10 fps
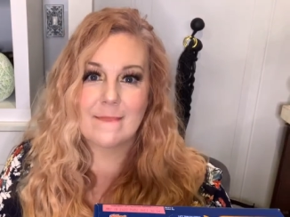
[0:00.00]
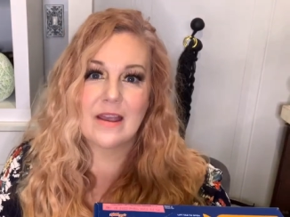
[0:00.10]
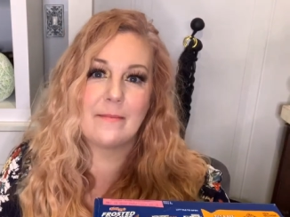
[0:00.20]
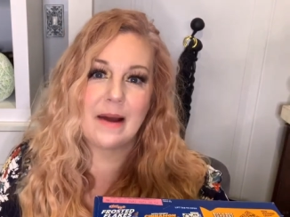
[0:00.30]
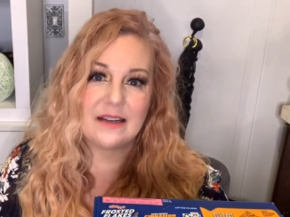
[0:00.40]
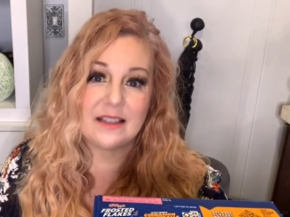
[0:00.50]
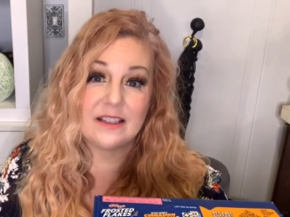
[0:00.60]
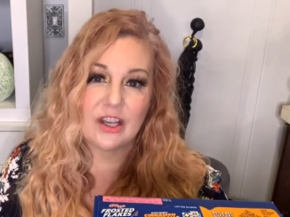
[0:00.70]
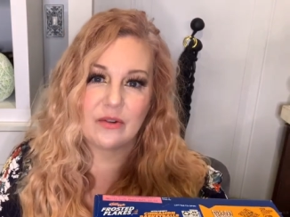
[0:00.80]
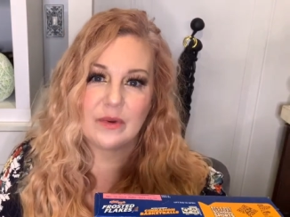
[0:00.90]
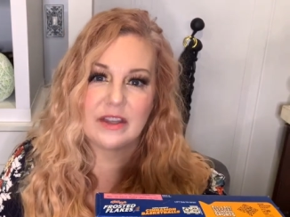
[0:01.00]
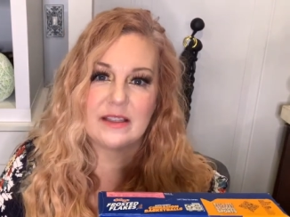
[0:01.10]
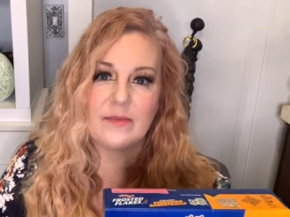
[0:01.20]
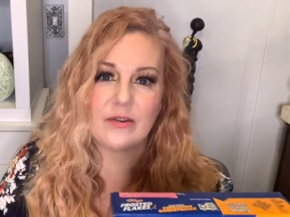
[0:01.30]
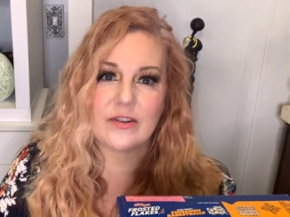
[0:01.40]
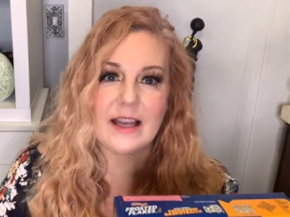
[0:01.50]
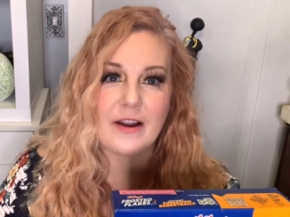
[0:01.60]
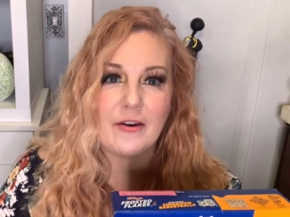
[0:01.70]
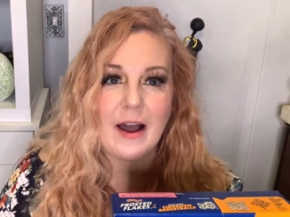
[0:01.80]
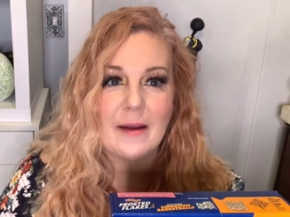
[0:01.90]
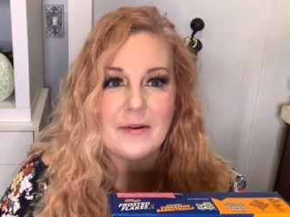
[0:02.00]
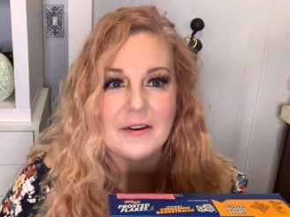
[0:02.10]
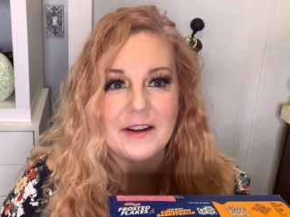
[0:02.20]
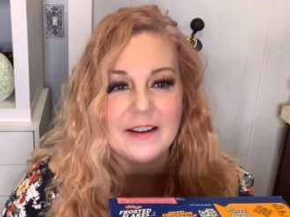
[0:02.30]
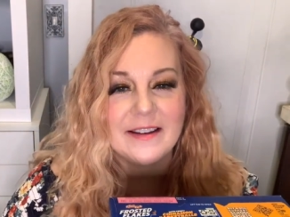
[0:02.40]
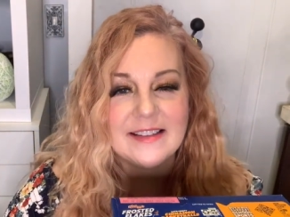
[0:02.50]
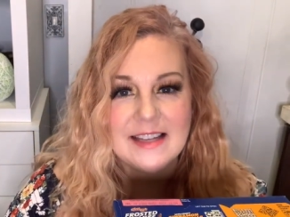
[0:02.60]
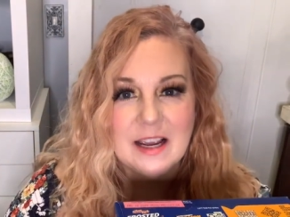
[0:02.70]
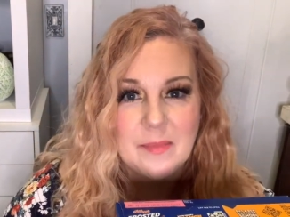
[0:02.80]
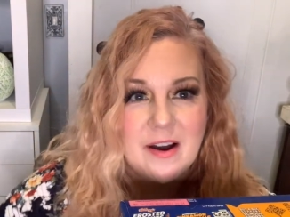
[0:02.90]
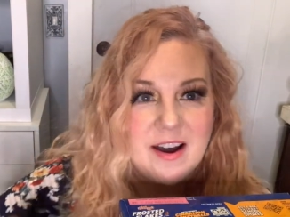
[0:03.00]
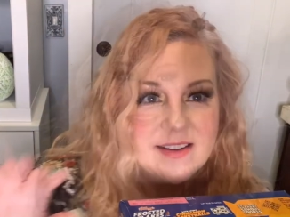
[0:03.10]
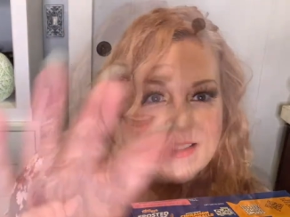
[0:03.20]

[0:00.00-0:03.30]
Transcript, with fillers: My son's home with his motorcycle. I'm going to take a pause.